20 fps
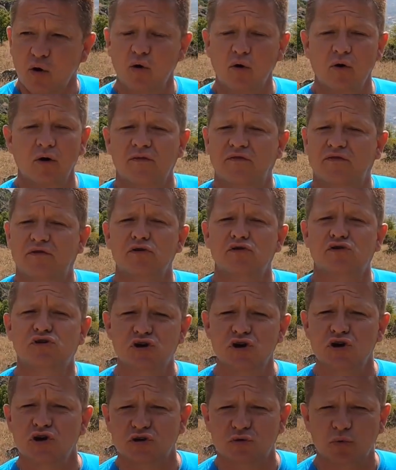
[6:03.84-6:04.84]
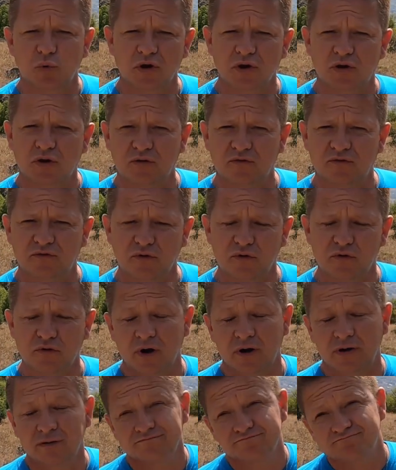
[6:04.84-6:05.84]
Or if you just want to come
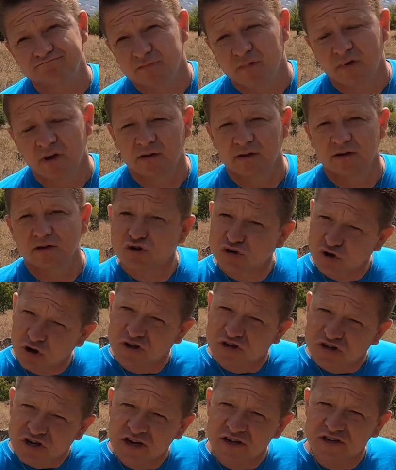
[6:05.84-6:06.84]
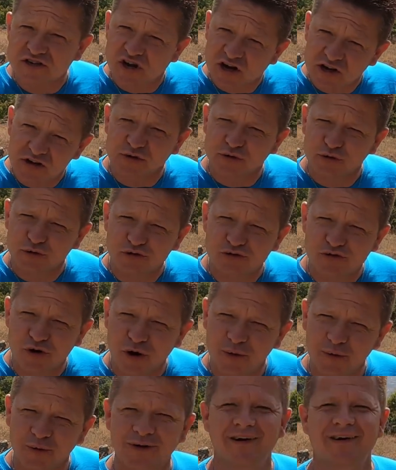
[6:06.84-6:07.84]
for a Shall I say gentle
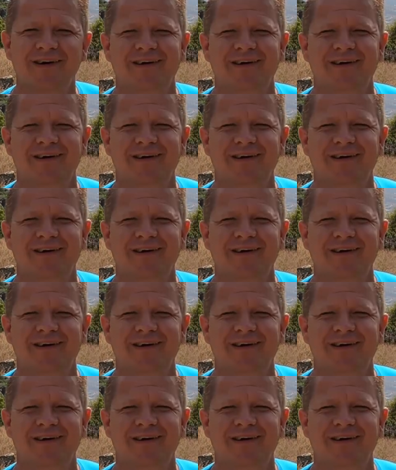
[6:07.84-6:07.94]
stroll?